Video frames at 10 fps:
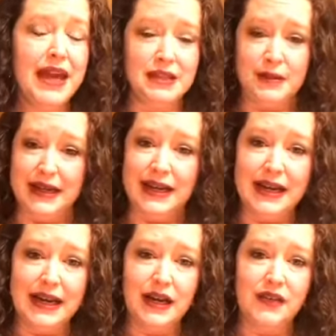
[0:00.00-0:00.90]
he's been in
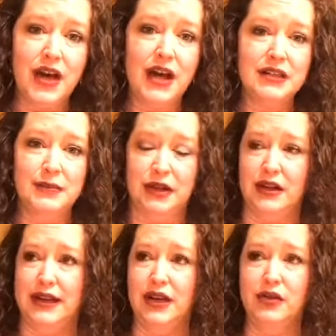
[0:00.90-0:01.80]
and out of the
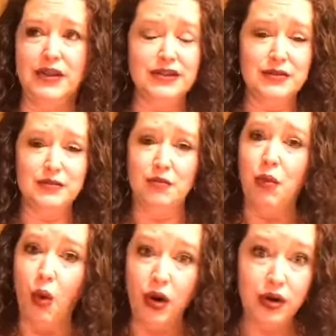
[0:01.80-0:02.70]
hospital. I know there's
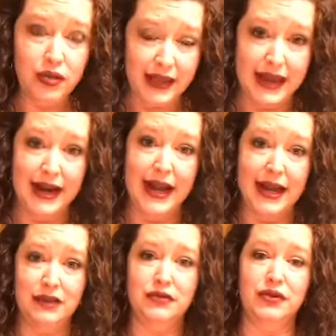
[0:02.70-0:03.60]
more than a
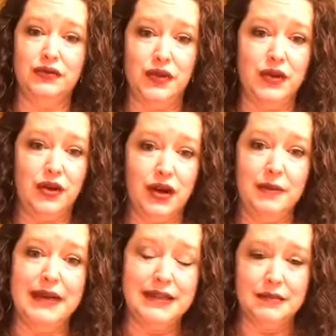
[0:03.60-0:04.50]
handful of you that are
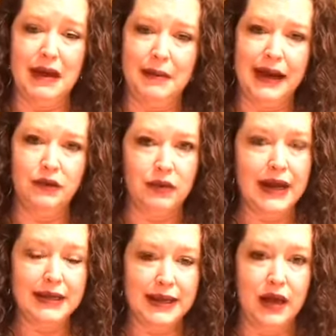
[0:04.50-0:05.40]
coming into my mind
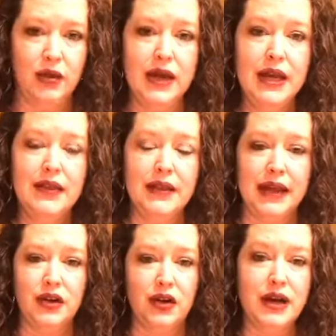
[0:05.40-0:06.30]
right now
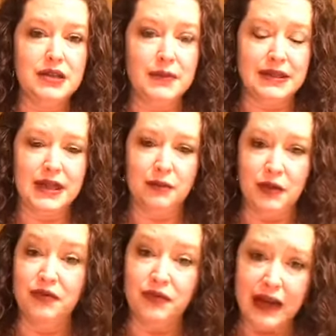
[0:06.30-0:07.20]
that your husbands have
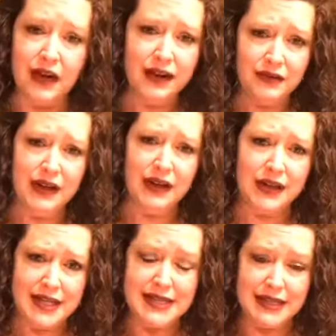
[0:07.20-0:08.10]
been very,
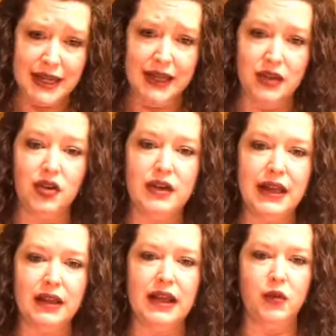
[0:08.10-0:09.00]
very sick and you're
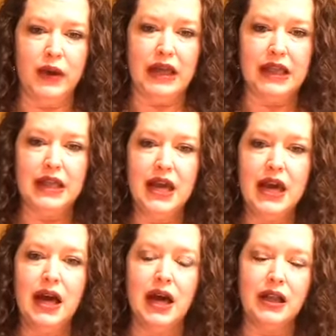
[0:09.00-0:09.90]
dealing with
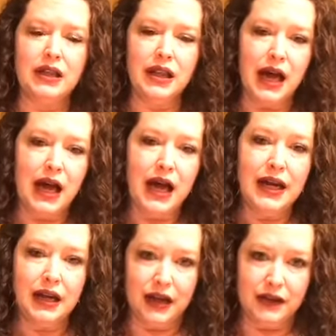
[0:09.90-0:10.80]
a
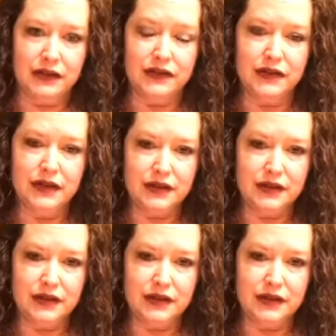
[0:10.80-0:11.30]
lot of